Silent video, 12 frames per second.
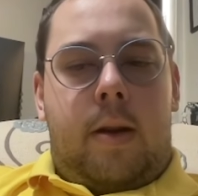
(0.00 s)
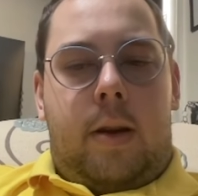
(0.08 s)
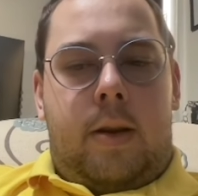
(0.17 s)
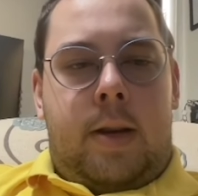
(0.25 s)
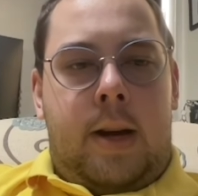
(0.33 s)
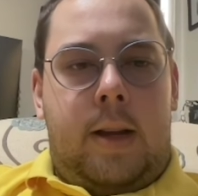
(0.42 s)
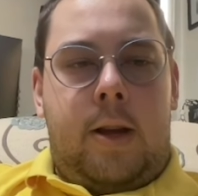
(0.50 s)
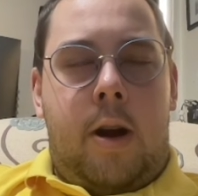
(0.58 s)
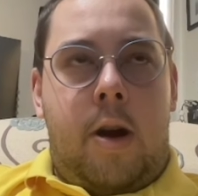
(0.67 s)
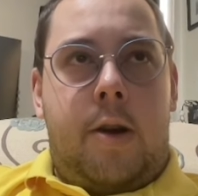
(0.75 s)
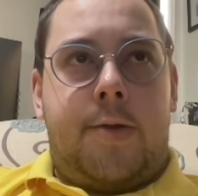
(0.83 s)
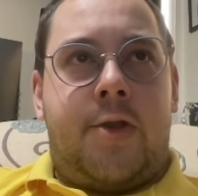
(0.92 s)

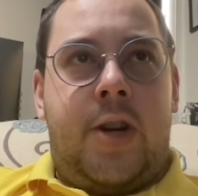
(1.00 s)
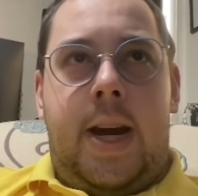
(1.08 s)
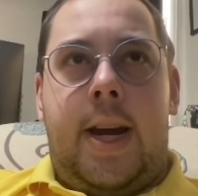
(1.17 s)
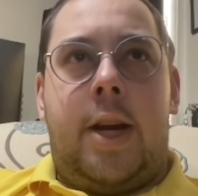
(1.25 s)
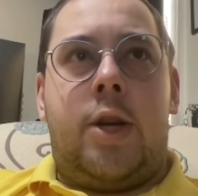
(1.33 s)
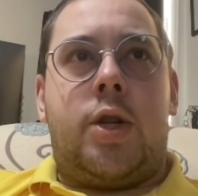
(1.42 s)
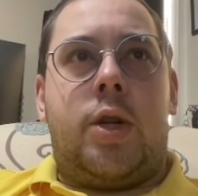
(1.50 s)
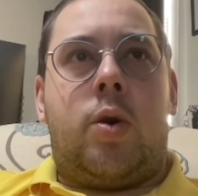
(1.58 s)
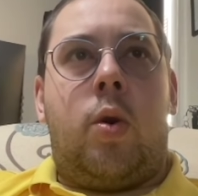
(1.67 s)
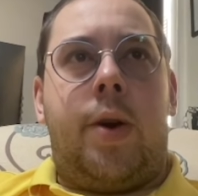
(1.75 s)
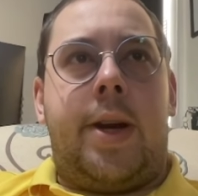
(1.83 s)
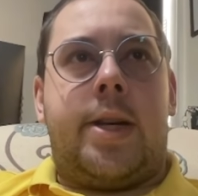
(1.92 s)
color change
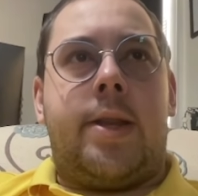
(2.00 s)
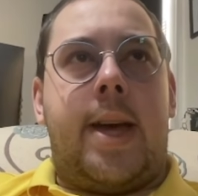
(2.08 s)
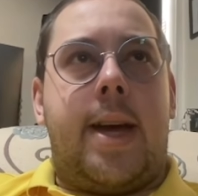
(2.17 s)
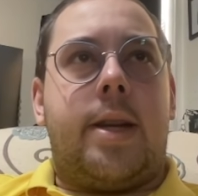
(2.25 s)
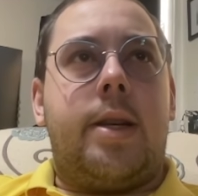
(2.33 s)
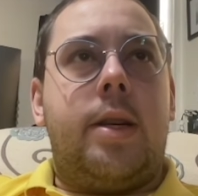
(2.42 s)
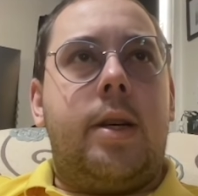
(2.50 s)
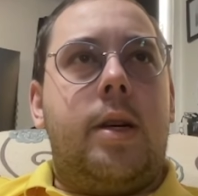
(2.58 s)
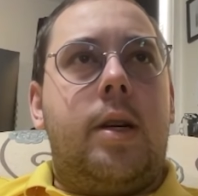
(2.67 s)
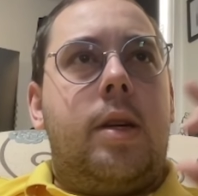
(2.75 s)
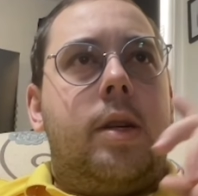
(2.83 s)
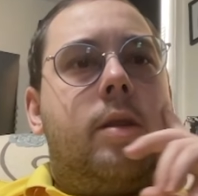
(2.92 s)
according to that.
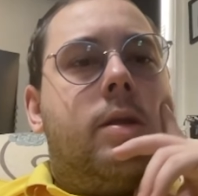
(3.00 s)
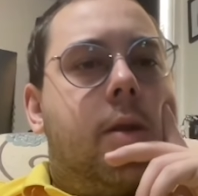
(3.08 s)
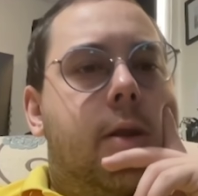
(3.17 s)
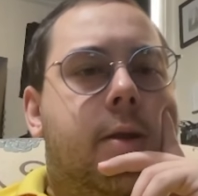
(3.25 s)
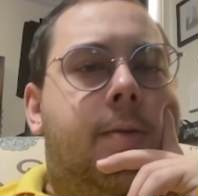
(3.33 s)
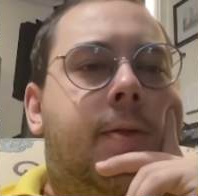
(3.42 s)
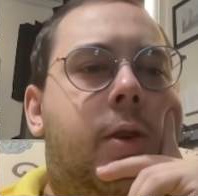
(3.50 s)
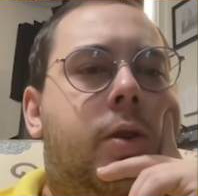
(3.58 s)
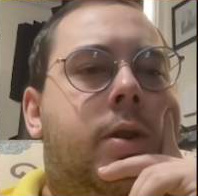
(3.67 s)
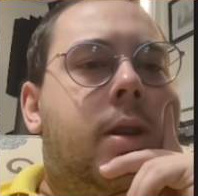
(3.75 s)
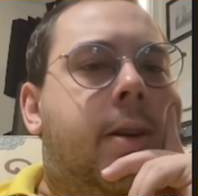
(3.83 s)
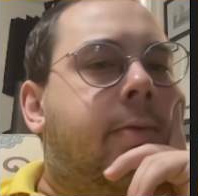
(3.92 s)
So there's a few
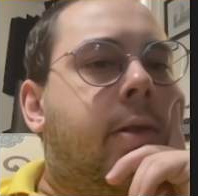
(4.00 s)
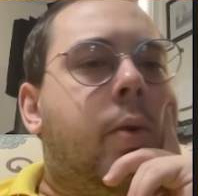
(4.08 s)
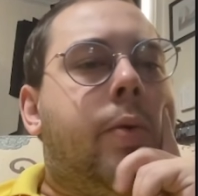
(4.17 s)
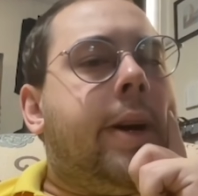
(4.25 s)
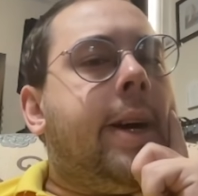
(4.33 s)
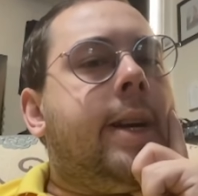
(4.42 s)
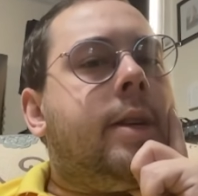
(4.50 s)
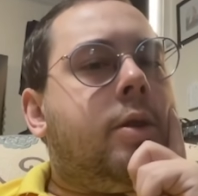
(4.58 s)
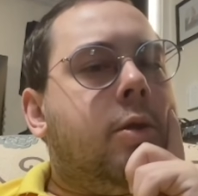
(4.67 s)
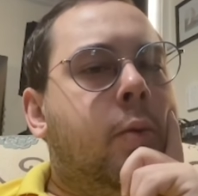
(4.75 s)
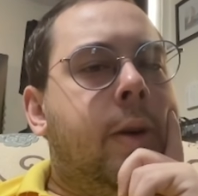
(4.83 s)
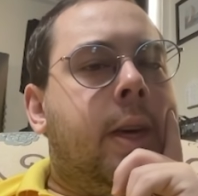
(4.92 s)
different ways
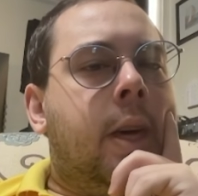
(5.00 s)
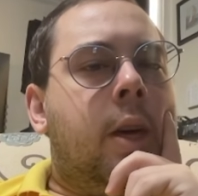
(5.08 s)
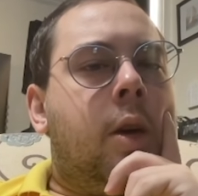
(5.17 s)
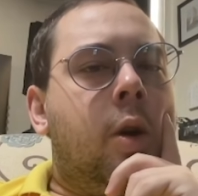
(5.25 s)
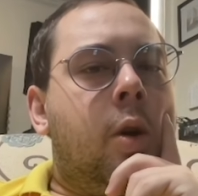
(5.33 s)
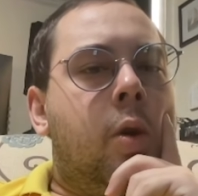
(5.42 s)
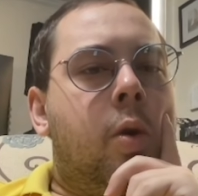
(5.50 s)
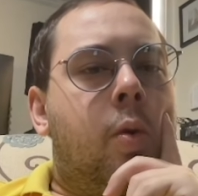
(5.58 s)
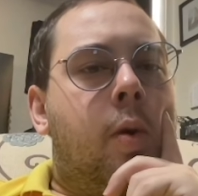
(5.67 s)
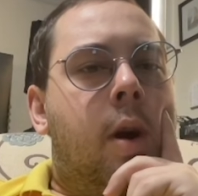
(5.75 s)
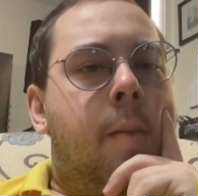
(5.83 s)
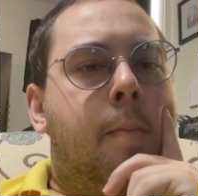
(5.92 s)
we can go
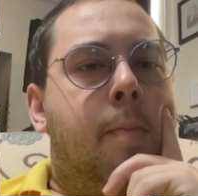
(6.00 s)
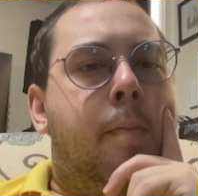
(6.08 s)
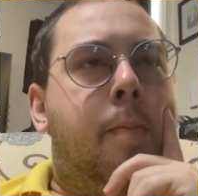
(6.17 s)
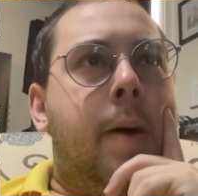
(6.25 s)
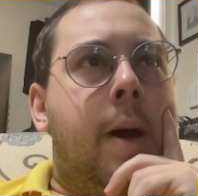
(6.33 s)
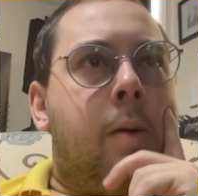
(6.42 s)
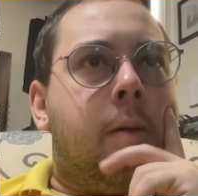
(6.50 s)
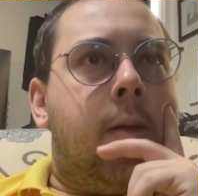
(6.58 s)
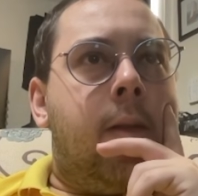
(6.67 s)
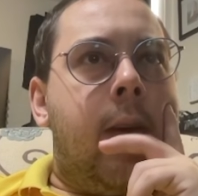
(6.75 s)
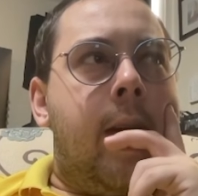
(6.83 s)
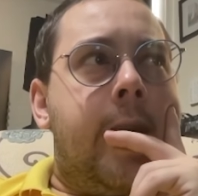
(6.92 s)
about
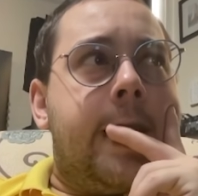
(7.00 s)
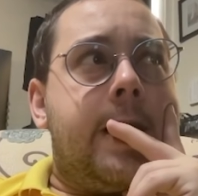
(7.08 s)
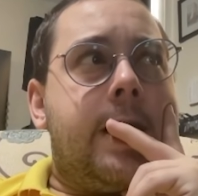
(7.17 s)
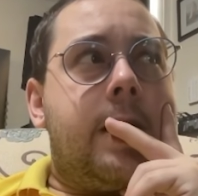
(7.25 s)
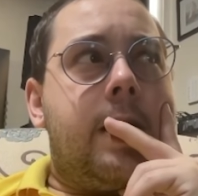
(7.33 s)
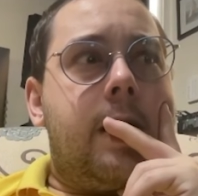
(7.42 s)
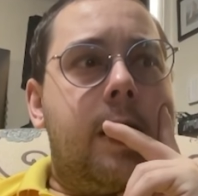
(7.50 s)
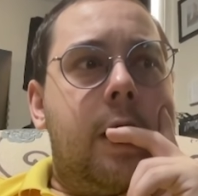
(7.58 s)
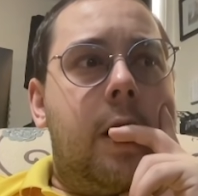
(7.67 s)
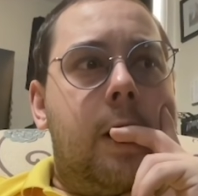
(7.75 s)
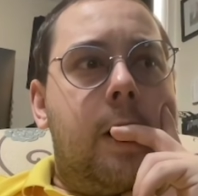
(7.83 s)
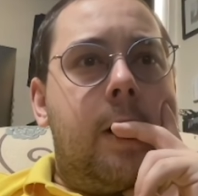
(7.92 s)
that.
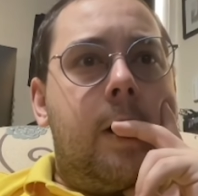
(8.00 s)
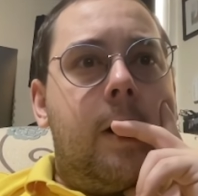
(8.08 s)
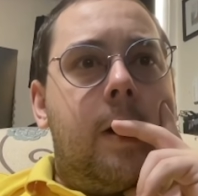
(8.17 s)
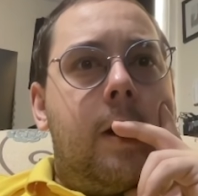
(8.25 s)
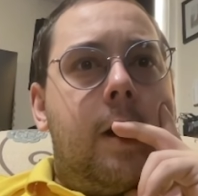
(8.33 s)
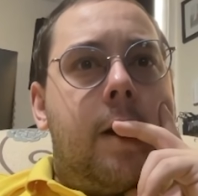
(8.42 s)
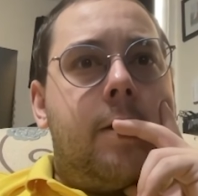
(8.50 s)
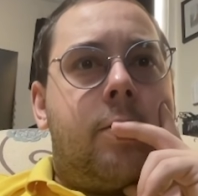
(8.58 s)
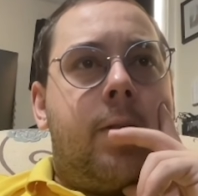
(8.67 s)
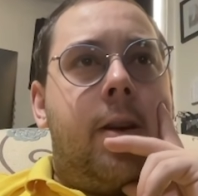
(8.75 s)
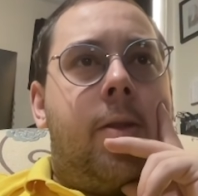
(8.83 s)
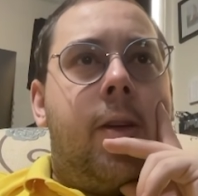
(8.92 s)
I'm just
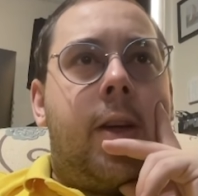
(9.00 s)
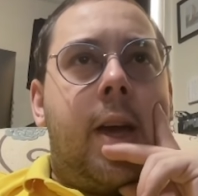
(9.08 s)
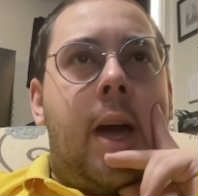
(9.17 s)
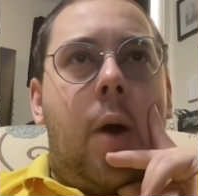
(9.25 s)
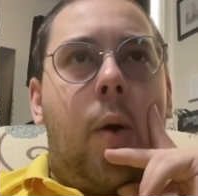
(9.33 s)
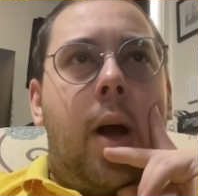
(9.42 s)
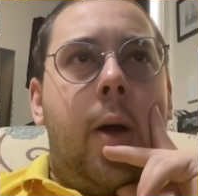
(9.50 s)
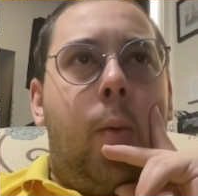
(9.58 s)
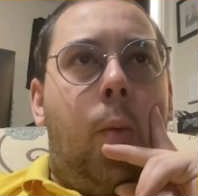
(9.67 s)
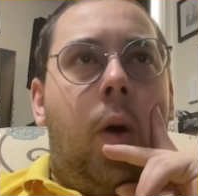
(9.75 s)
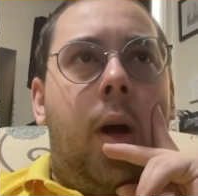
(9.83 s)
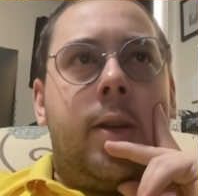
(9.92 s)
trying to think of how I
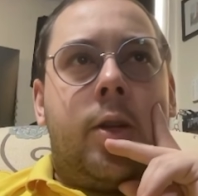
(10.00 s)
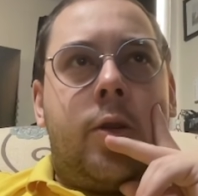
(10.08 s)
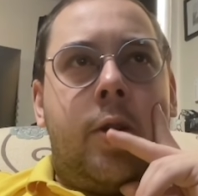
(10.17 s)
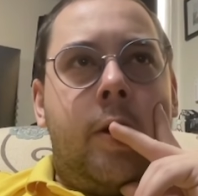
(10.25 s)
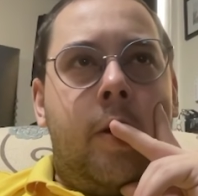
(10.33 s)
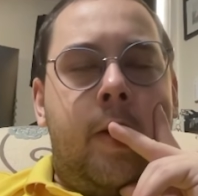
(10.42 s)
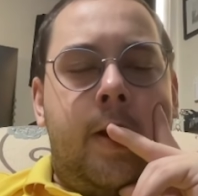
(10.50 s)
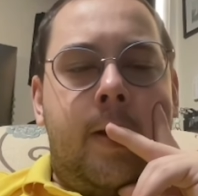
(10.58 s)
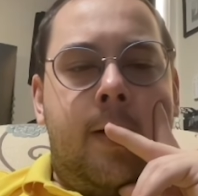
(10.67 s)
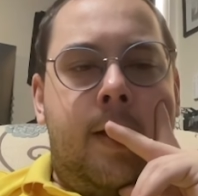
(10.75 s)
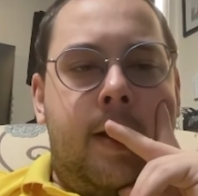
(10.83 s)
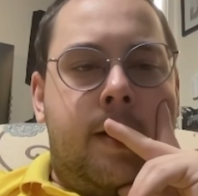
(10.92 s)
want to do it
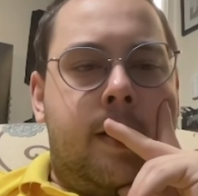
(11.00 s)
this